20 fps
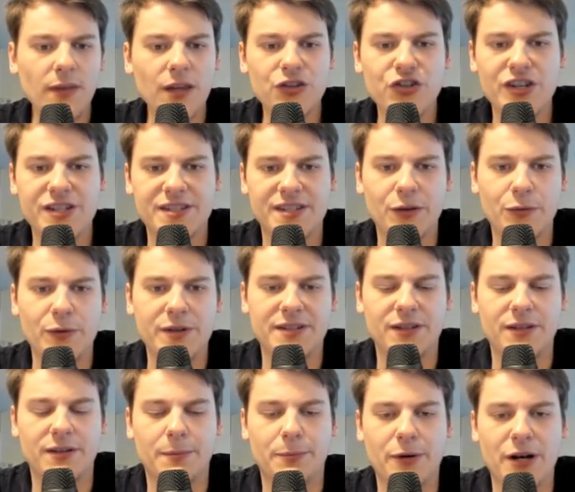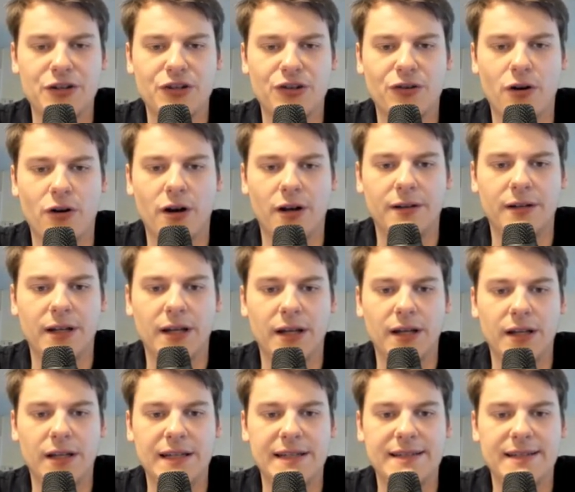just increasing the pressure on uh,
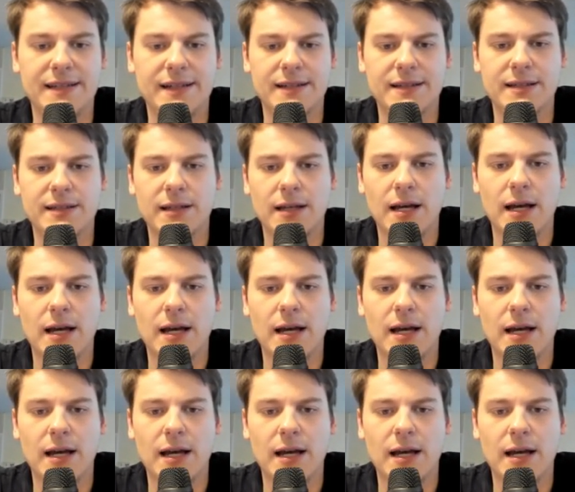e6